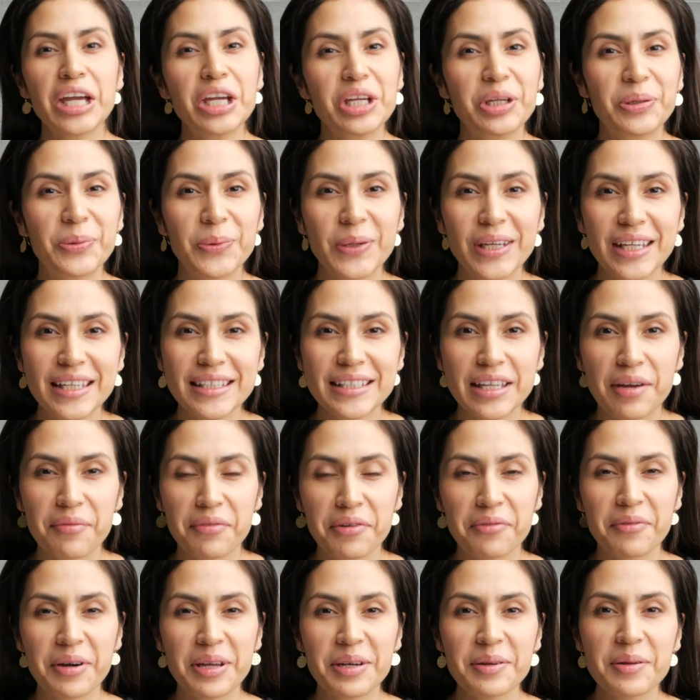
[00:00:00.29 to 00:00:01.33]
Greetings
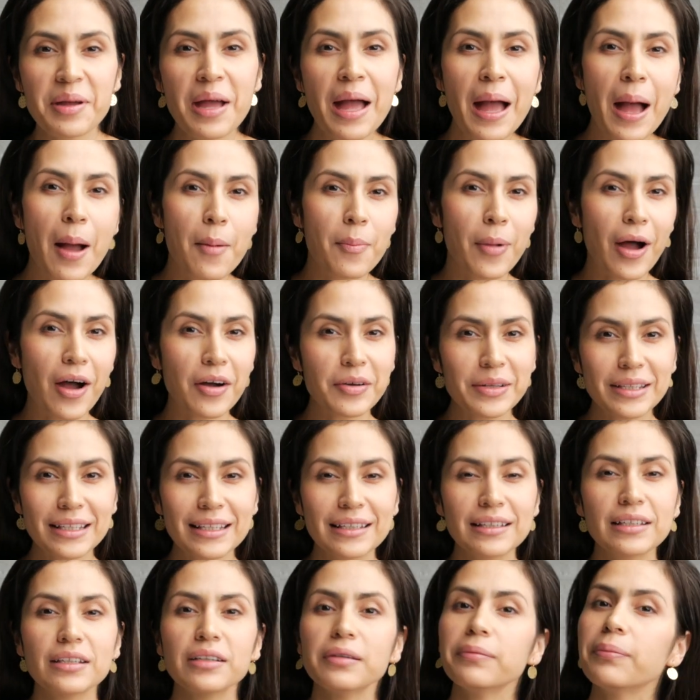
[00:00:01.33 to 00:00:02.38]
everyone, Paola
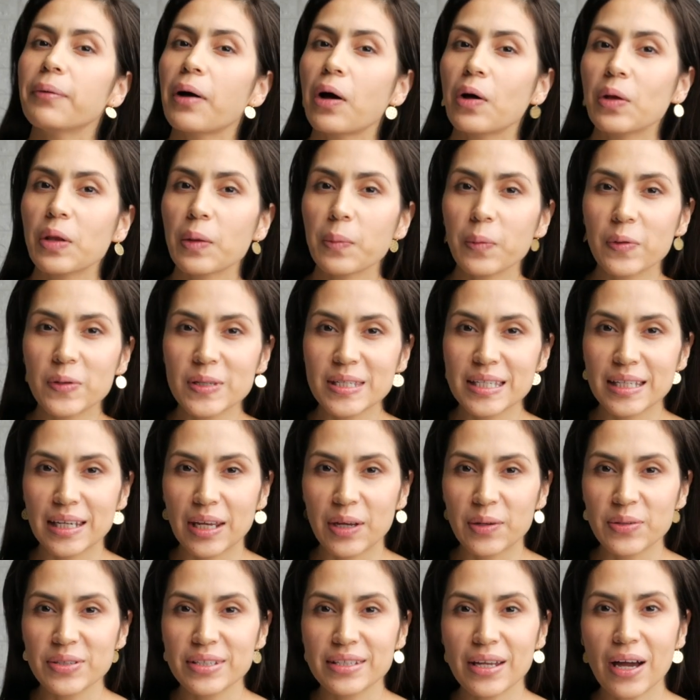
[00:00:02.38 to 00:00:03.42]
of
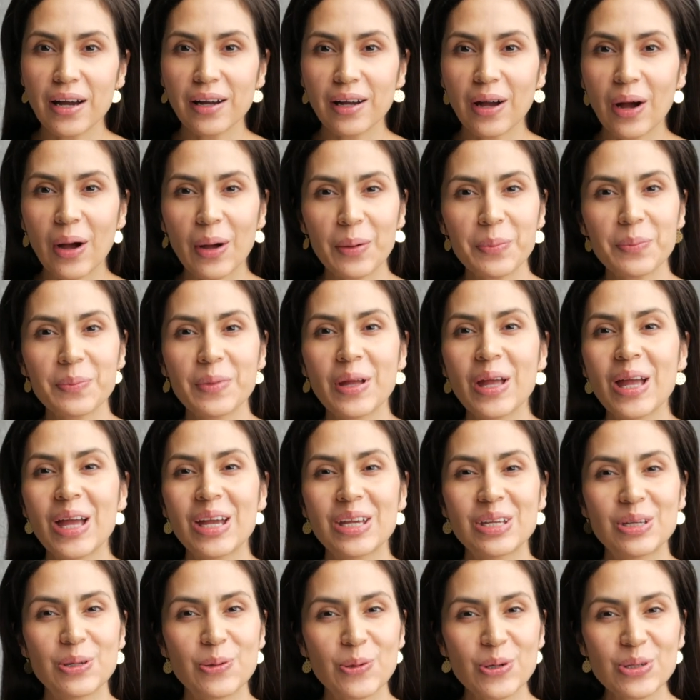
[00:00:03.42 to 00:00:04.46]
PaolaPonceNails.com,
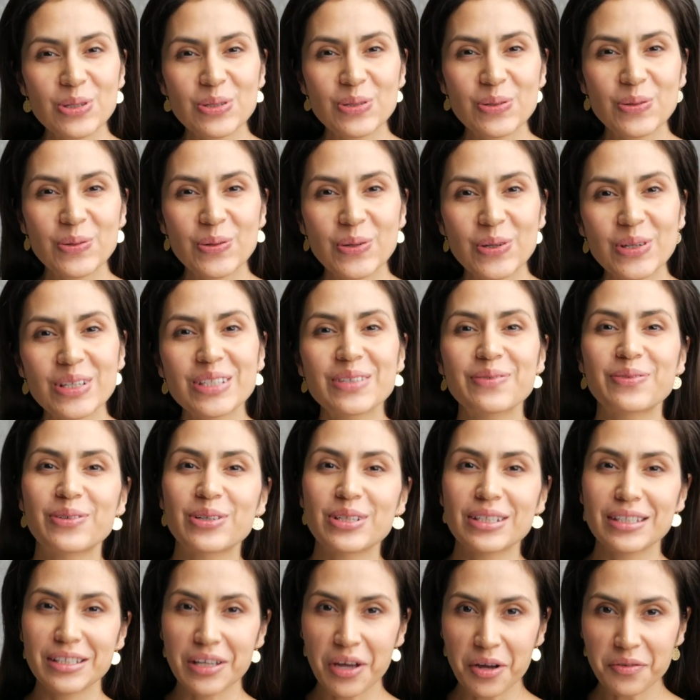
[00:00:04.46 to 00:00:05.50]
your source for
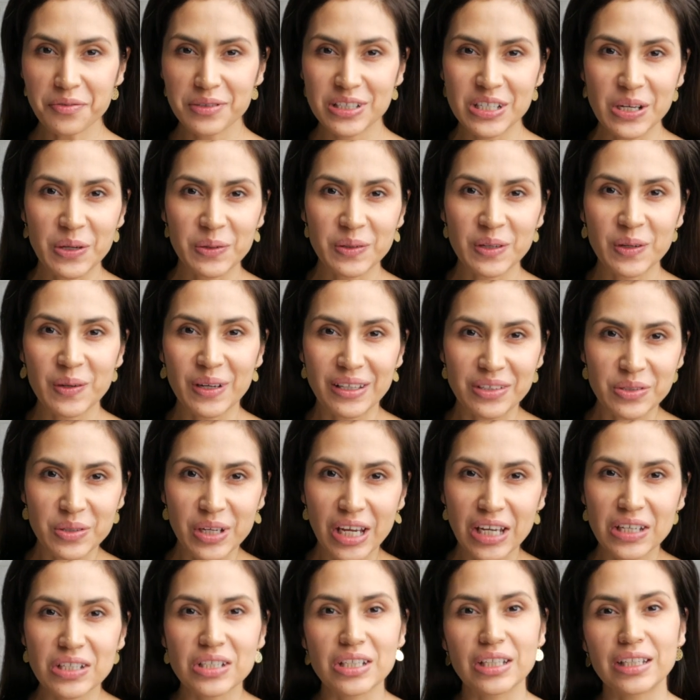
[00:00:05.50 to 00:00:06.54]
soft gel nail
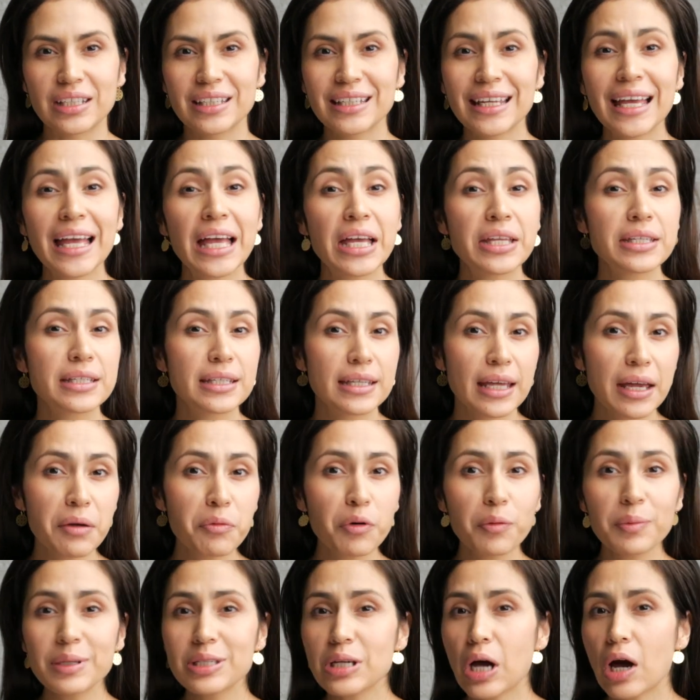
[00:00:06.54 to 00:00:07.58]
education. Today
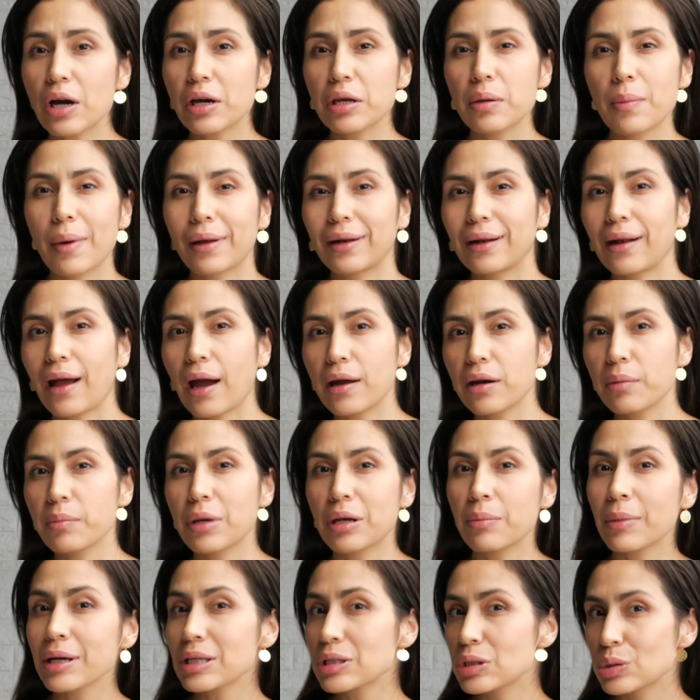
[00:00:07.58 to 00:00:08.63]
we'll be talking about an item
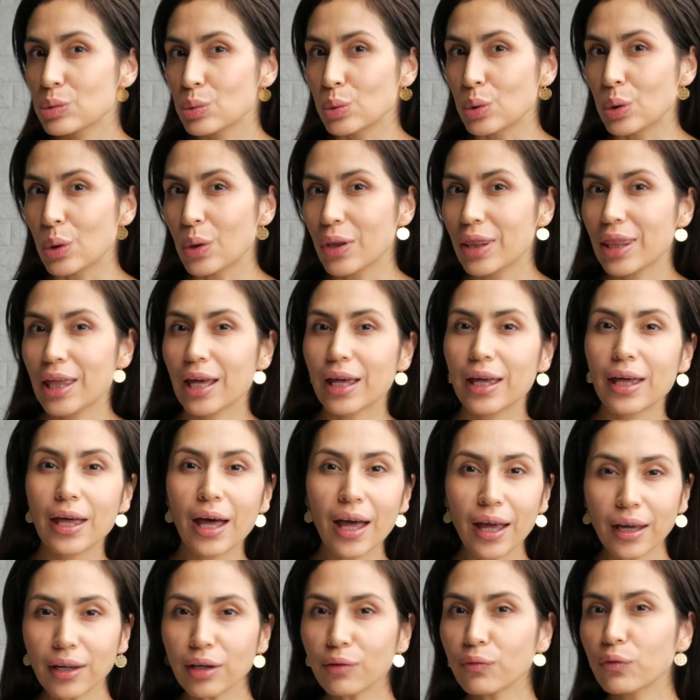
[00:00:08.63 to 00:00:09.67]
in my studio that
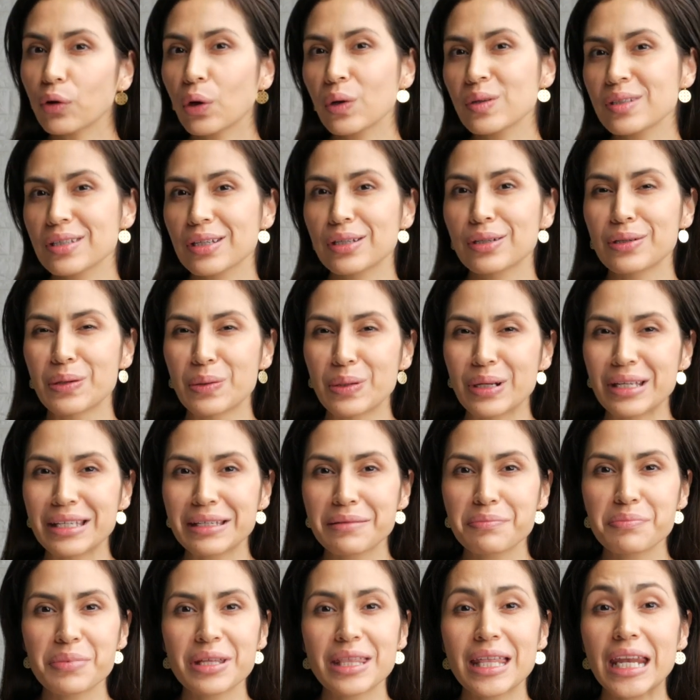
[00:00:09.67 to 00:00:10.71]
kind of goes
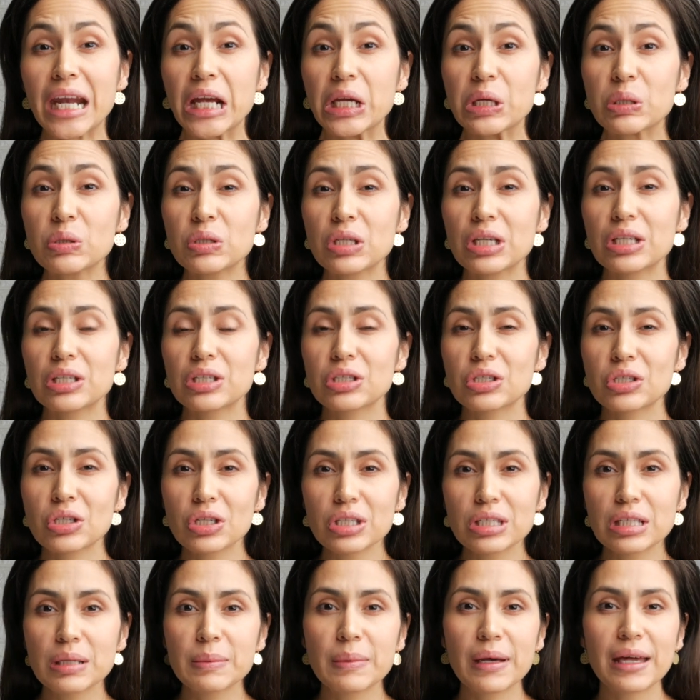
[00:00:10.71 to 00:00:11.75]
unnoticed, but that I use in
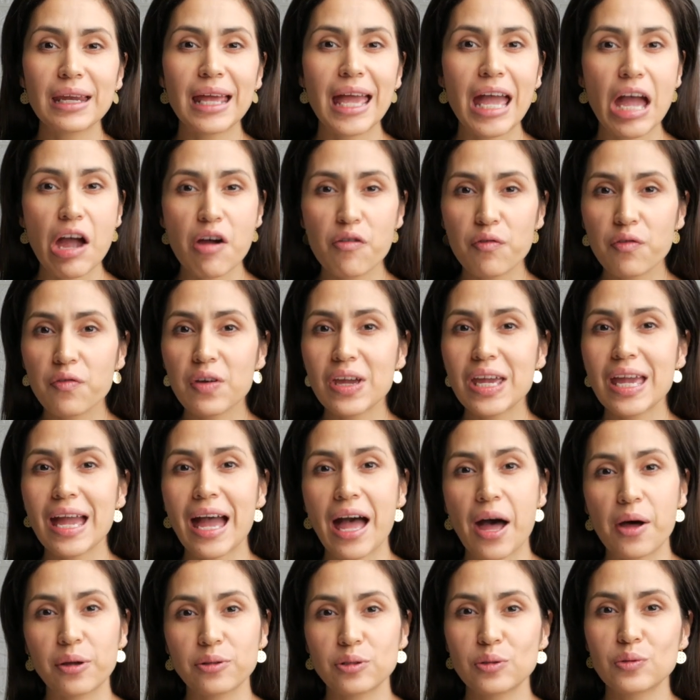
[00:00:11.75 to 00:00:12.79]
just about every
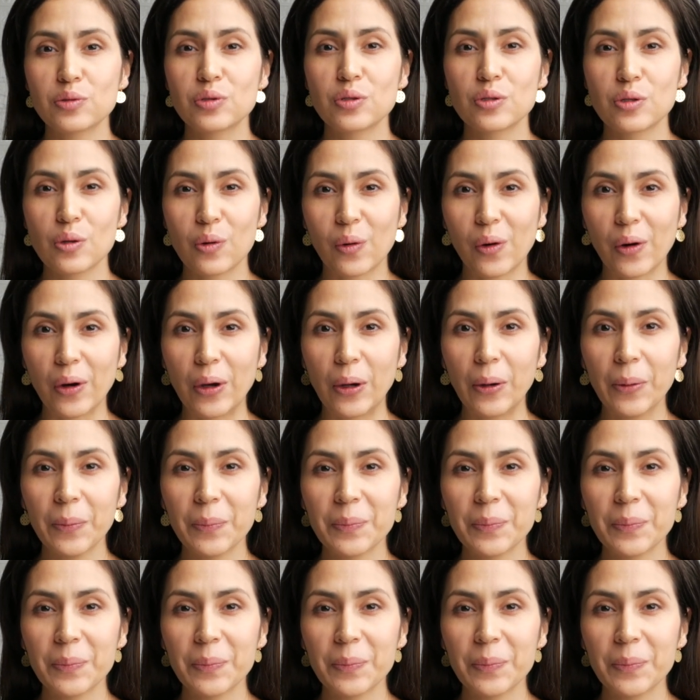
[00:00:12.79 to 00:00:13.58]
how-to tutorial.